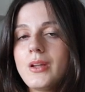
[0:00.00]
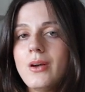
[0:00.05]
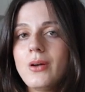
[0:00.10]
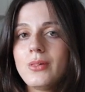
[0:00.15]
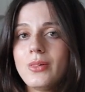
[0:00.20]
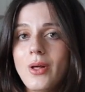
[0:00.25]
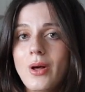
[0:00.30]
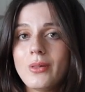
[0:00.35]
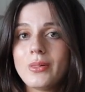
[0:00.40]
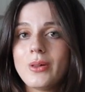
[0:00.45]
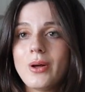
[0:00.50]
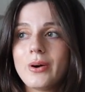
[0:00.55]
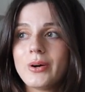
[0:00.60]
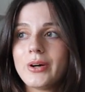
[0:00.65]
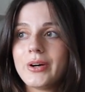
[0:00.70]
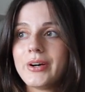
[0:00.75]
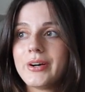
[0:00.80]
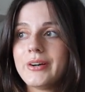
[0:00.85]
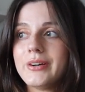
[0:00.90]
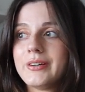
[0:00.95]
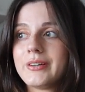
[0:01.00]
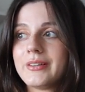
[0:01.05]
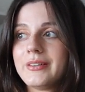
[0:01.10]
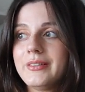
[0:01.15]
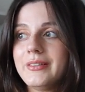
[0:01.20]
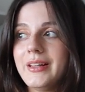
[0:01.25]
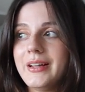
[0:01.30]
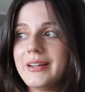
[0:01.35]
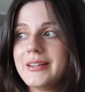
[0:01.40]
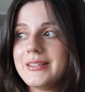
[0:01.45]
a lot longer
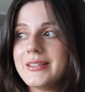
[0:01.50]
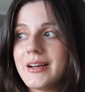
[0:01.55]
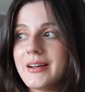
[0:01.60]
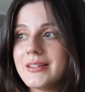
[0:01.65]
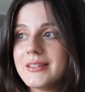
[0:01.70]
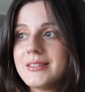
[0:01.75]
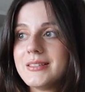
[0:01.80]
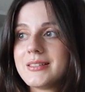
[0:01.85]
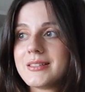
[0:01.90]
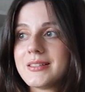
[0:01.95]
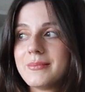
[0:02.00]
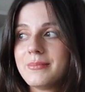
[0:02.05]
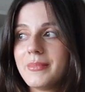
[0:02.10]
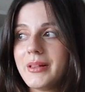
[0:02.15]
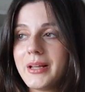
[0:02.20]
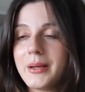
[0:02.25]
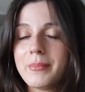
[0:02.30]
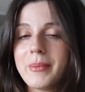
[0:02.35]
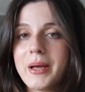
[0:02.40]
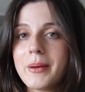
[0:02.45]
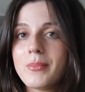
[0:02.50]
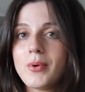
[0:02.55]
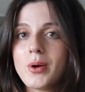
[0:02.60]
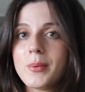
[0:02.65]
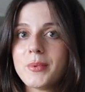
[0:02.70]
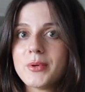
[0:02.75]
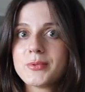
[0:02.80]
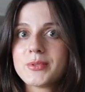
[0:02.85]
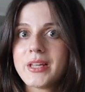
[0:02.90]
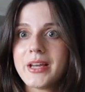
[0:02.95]
than it does like my
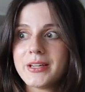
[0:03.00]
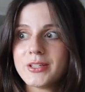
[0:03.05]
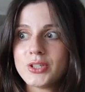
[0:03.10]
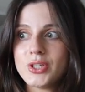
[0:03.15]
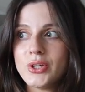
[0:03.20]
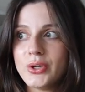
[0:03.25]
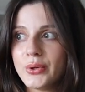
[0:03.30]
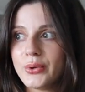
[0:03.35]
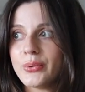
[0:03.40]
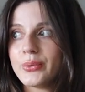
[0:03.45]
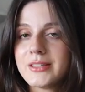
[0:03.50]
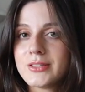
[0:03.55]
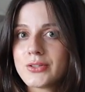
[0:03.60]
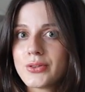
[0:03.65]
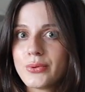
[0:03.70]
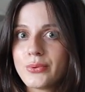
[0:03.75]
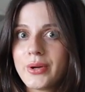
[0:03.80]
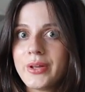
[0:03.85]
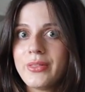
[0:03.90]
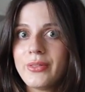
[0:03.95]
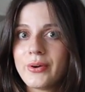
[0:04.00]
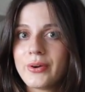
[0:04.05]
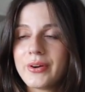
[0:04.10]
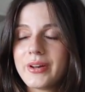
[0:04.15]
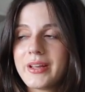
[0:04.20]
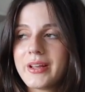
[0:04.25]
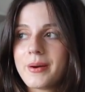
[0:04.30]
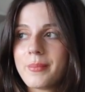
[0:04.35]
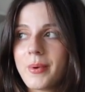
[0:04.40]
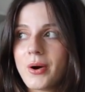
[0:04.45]
appointment was at 2 it's
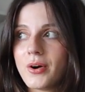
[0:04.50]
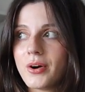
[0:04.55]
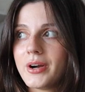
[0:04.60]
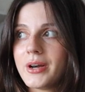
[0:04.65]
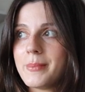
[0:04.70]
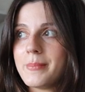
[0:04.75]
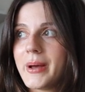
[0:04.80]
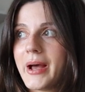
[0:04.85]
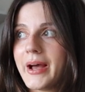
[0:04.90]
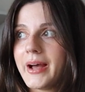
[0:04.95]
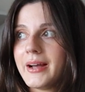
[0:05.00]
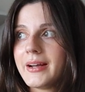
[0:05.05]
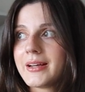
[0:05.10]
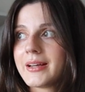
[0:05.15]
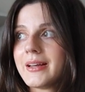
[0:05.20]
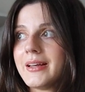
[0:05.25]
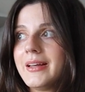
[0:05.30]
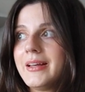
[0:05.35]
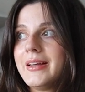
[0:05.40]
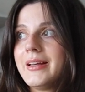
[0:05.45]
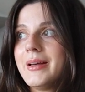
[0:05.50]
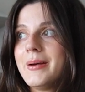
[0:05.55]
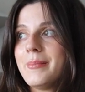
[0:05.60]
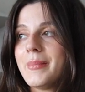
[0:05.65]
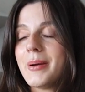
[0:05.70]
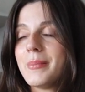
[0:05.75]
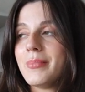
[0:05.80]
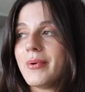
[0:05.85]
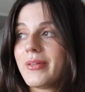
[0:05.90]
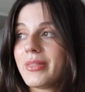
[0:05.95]
3:30, and I'm already back
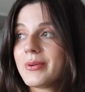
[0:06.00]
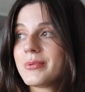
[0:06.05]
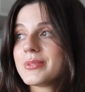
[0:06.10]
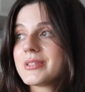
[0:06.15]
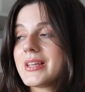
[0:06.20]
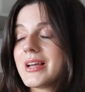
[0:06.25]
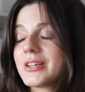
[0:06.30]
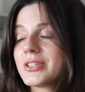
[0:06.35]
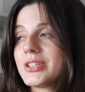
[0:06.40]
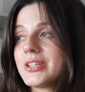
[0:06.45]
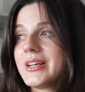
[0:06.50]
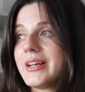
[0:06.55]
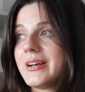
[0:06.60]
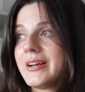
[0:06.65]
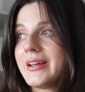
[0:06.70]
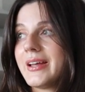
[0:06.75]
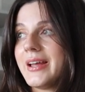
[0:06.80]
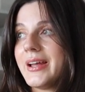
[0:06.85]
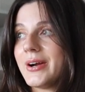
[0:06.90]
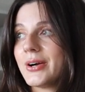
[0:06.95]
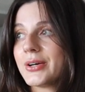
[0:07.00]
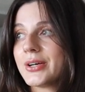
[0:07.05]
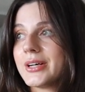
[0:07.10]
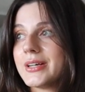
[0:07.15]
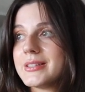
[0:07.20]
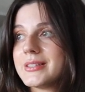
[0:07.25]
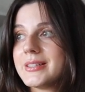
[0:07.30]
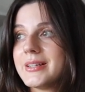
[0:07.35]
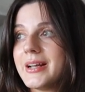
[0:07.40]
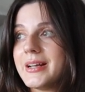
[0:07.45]
my brother was actually getting a
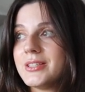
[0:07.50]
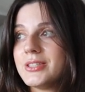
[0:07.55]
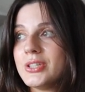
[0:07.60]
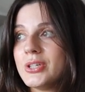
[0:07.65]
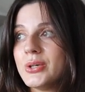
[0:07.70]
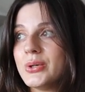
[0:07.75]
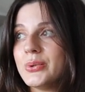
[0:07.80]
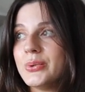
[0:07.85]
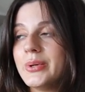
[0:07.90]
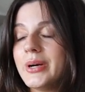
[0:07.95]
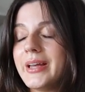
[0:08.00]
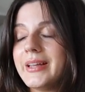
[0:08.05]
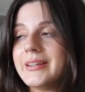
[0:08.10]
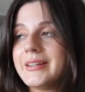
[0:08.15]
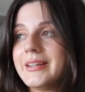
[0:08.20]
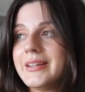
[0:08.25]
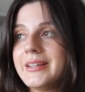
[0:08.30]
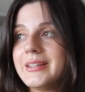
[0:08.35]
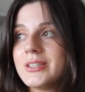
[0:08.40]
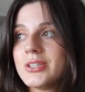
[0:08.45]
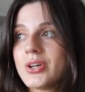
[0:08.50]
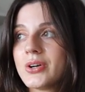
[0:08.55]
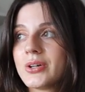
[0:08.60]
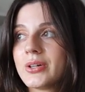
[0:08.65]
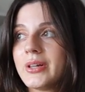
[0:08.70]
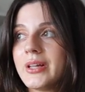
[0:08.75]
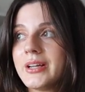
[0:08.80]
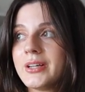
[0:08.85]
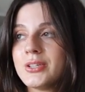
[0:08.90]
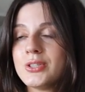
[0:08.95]
haircut today too and he
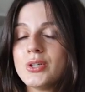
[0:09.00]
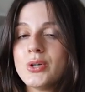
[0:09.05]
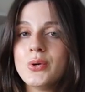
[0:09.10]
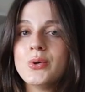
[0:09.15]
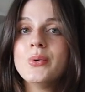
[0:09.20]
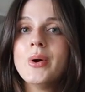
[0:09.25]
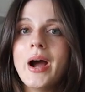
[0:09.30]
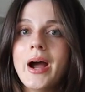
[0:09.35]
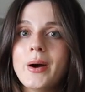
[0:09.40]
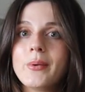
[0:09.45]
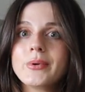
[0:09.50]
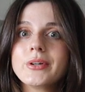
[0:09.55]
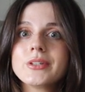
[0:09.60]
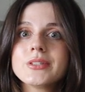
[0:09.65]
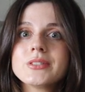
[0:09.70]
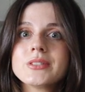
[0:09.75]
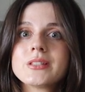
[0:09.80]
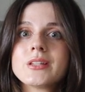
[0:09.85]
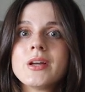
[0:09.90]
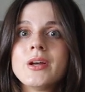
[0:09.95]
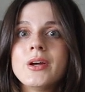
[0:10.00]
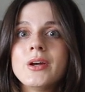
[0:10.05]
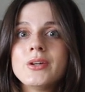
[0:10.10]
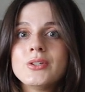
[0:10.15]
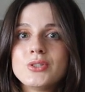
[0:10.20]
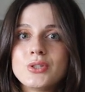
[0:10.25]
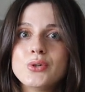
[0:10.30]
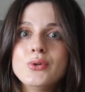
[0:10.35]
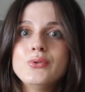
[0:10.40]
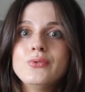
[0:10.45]
took like two hours
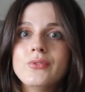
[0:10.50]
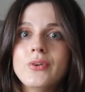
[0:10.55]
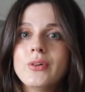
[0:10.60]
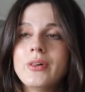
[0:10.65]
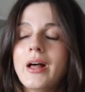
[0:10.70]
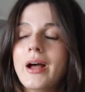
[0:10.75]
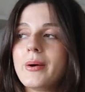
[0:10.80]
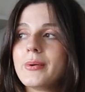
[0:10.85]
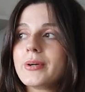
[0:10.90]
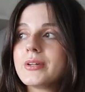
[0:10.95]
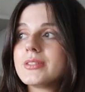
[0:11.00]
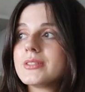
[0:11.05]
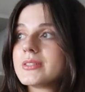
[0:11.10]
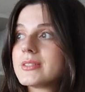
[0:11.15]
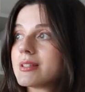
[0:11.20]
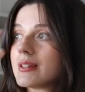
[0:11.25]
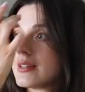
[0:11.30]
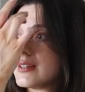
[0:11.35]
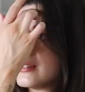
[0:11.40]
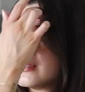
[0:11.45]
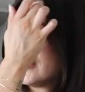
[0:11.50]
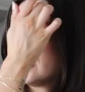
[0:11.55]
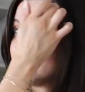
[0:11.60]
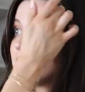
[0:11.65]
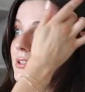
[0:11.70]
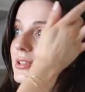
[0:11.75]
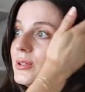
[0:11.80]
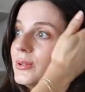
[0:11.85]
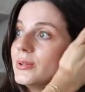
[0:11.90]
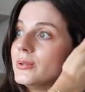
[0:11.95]
two full hours to
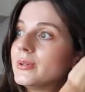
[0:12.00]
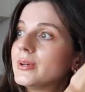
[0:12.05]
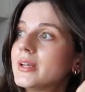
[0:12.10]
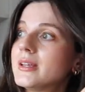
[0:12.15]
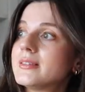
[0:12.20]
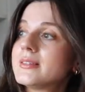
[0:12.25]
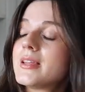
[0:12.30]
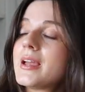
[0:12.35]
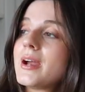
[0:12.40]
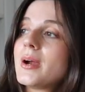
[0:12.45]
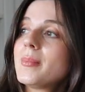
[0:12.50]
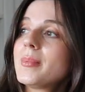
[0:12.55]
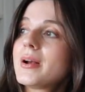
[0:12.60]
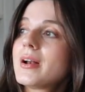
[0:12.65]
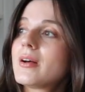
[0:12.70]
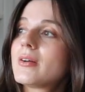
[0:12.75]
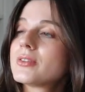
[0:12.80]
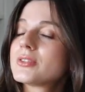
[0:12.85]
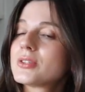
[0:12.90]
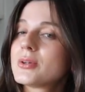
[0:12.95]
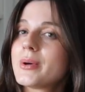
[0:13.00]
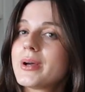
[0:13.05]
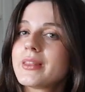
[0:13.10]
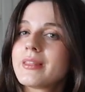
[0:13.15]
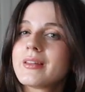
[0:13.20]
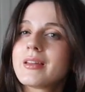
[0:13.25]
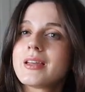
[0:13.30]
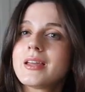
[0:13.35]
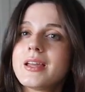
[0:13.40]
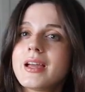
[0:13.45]
do his hair but also I
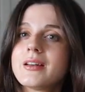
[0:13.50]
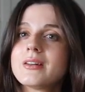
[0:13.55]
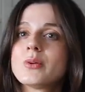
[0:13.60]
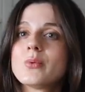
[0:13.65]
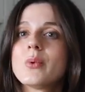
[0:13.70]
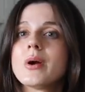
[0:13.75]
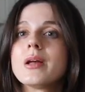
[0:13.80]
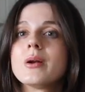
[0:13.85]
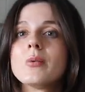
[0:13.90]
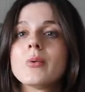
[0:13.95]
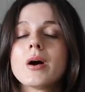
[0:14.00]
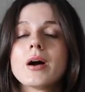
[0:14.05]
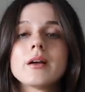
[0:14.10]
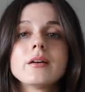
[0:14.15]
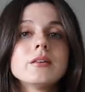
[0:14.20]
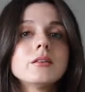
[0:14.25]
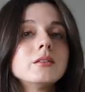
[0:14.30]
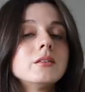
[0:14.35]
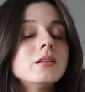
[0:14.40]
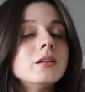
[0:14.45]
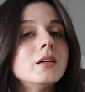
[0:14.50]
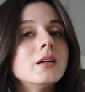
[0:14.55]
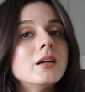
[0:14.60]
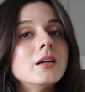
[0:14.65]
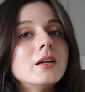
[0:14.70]
think he had to wait a while